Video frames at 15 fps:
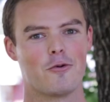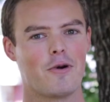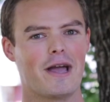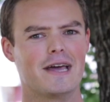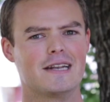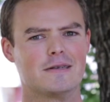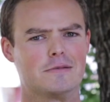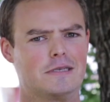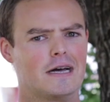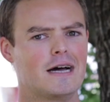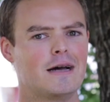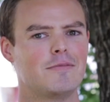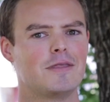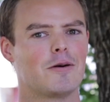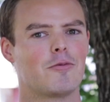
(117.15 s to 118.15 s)
random
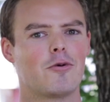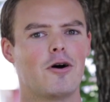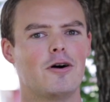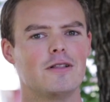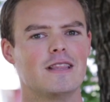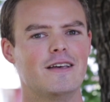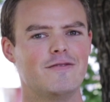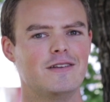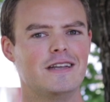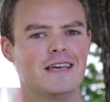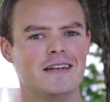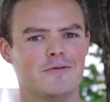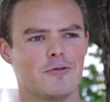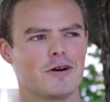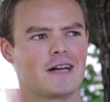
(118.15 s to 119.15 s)
time that we're all living
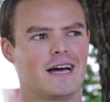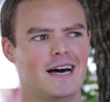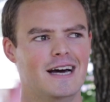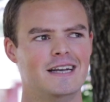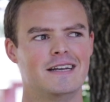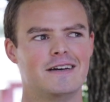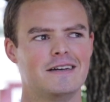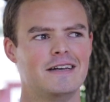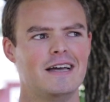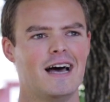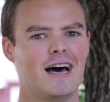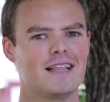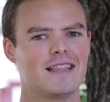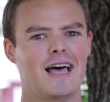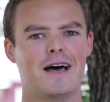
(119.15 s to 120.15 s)
in, we're kind of
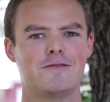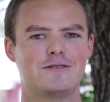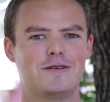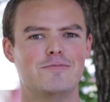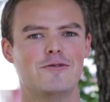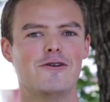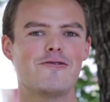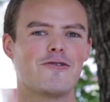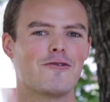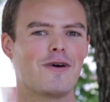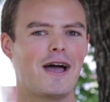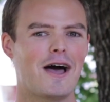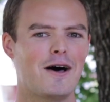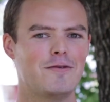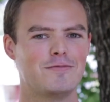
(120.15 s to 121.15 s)
allowed to move
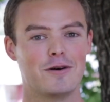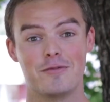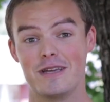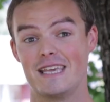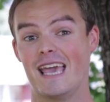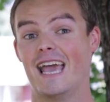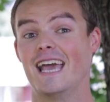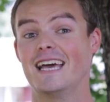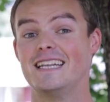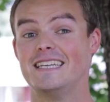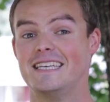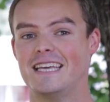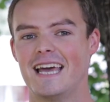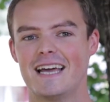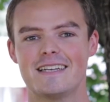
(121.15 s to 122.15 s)
around, but we can't
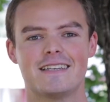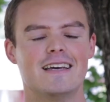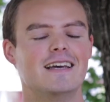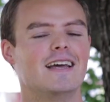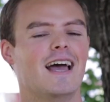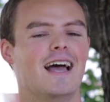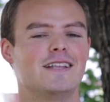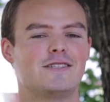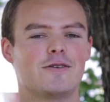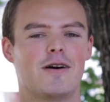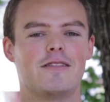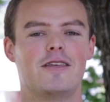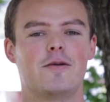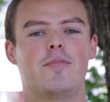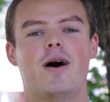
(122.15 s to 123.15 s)
yet. And so
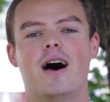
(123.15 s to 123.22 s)
I think